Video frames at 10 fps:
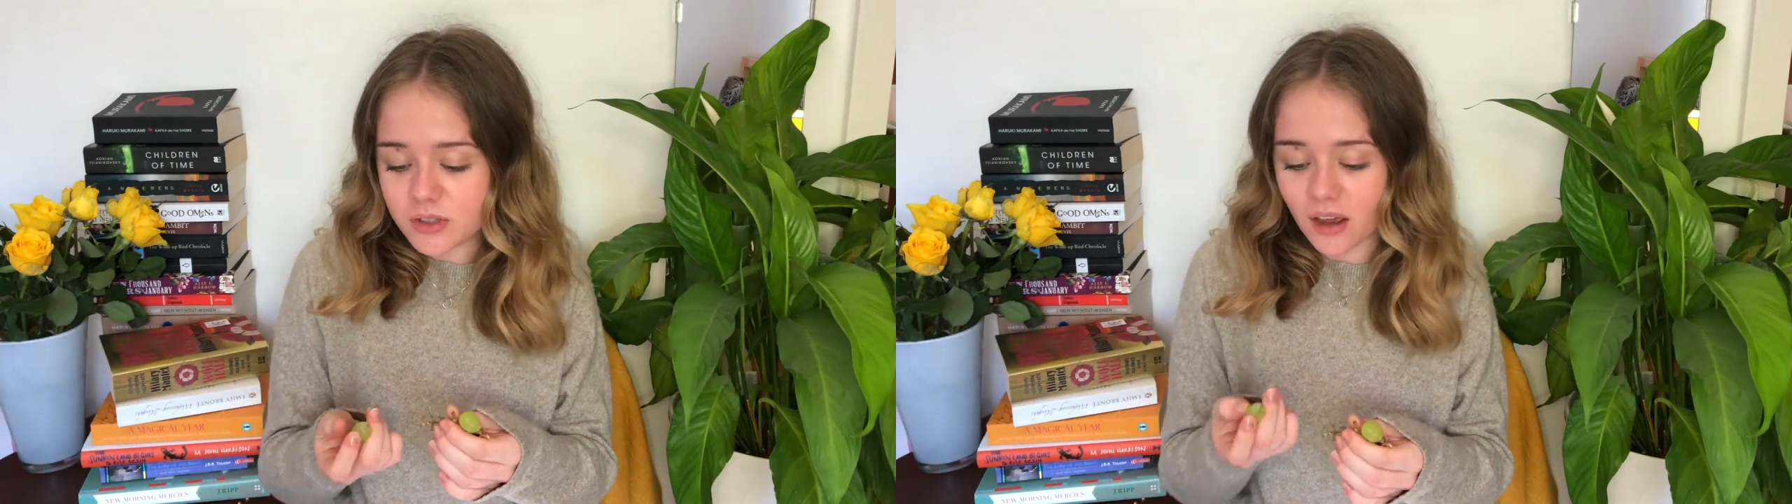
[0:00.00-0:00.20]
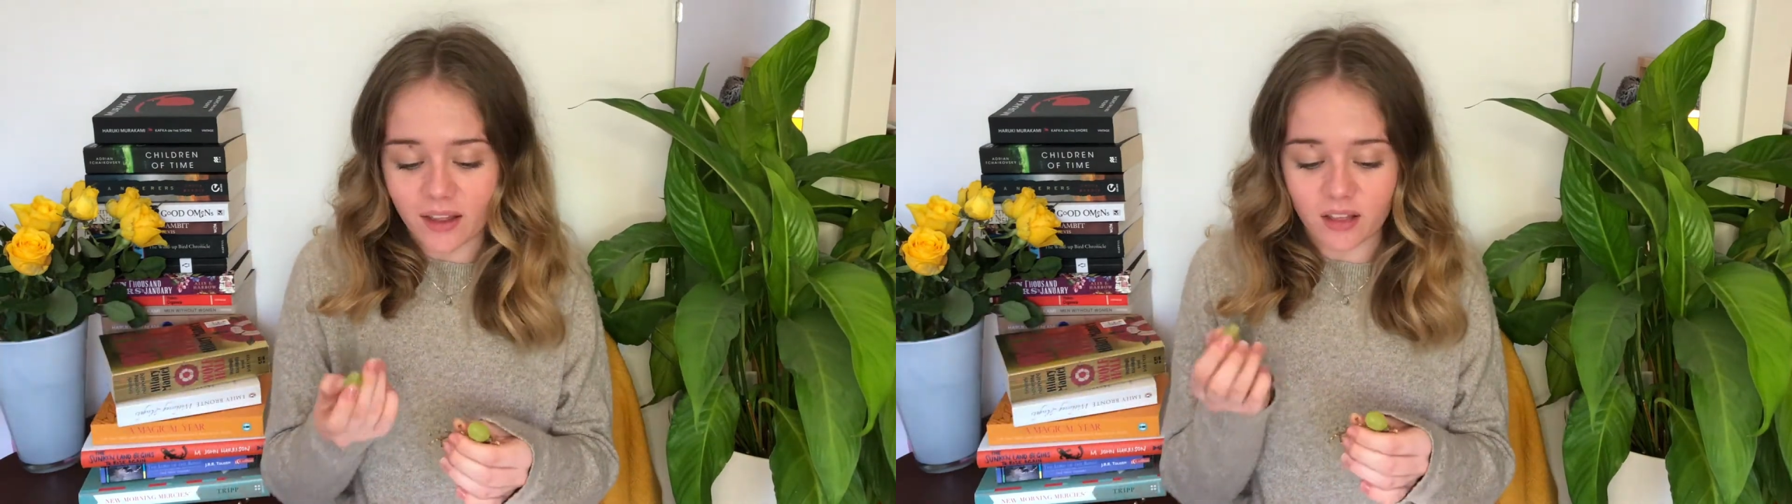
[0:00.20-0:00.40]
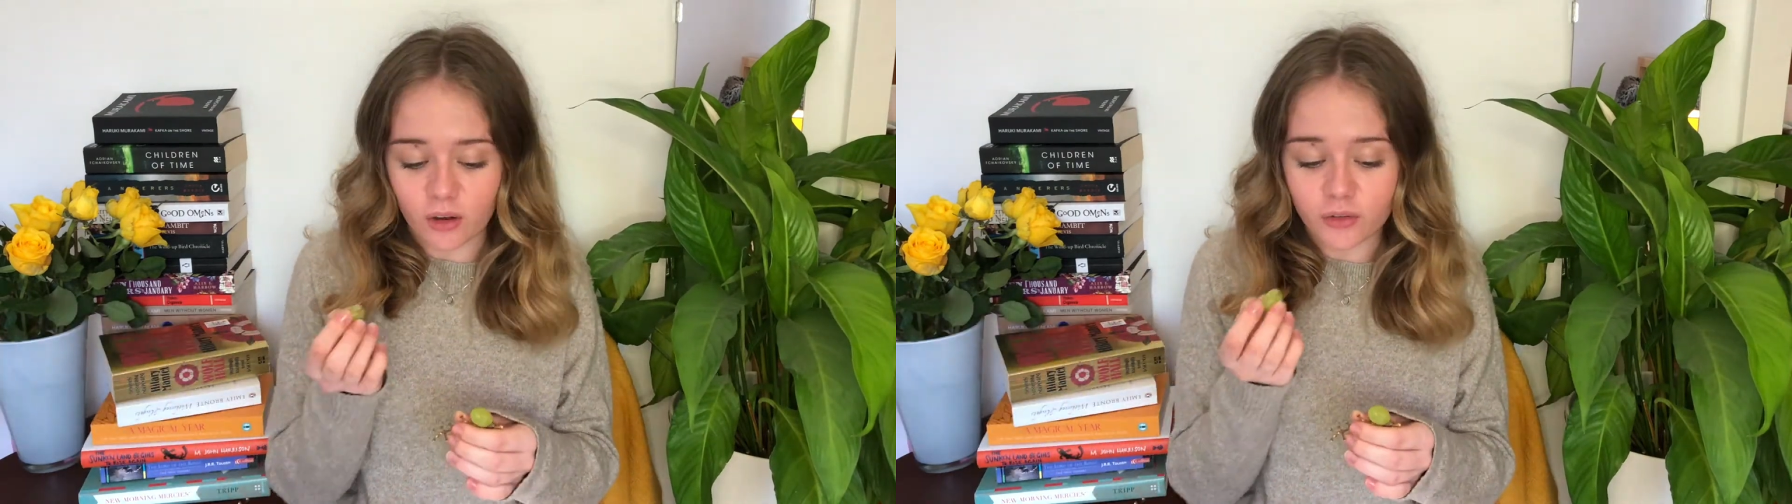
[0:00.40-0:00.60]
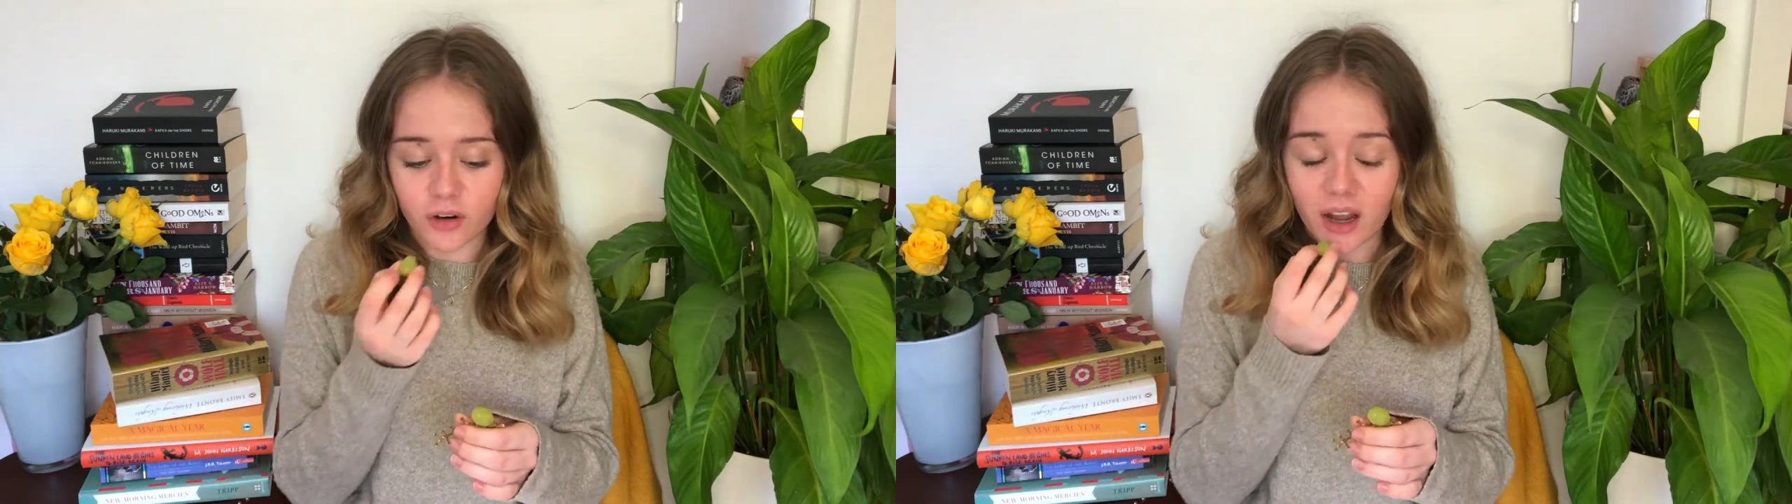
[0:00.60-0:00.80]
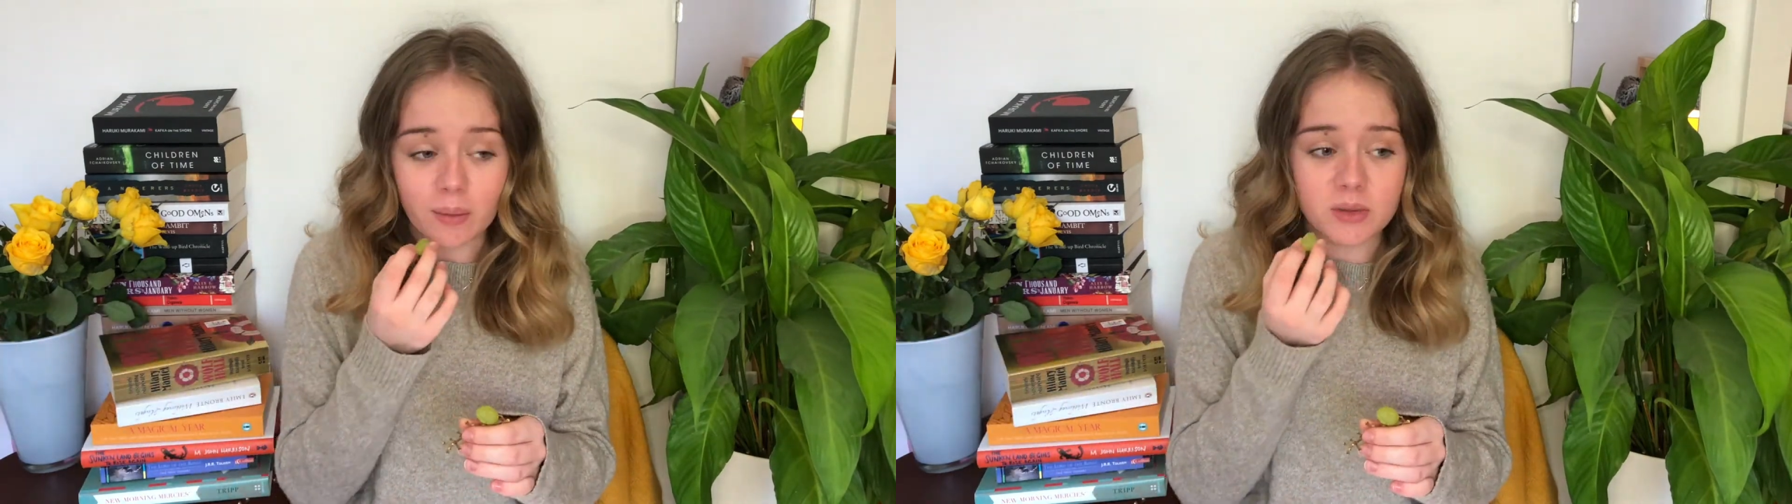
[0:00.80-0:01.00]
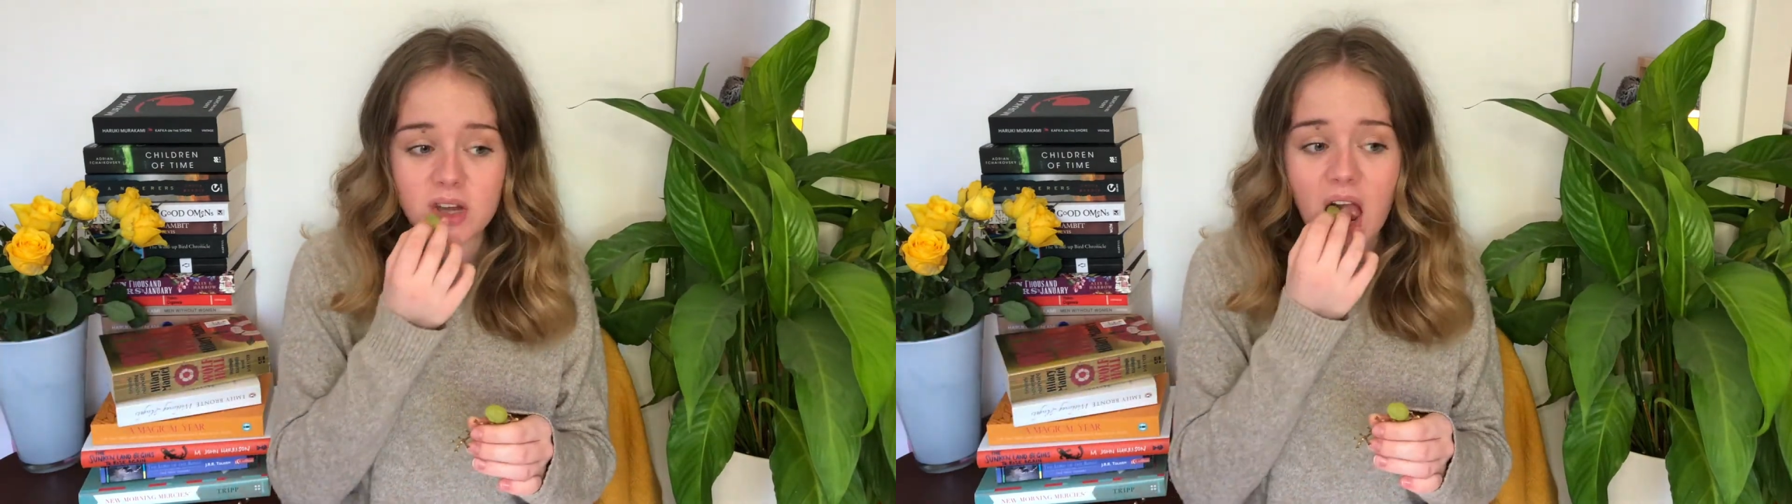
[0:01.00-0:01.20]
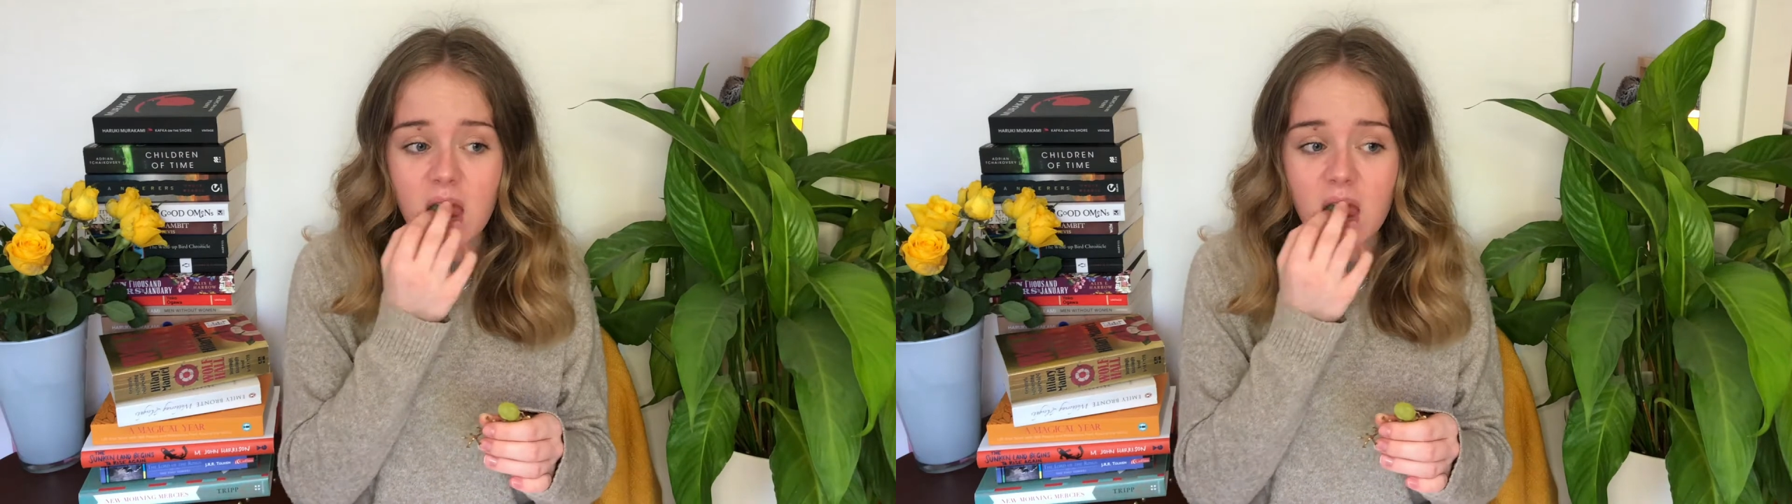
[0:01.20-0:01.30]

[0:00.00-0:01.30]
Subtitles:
I love grapes.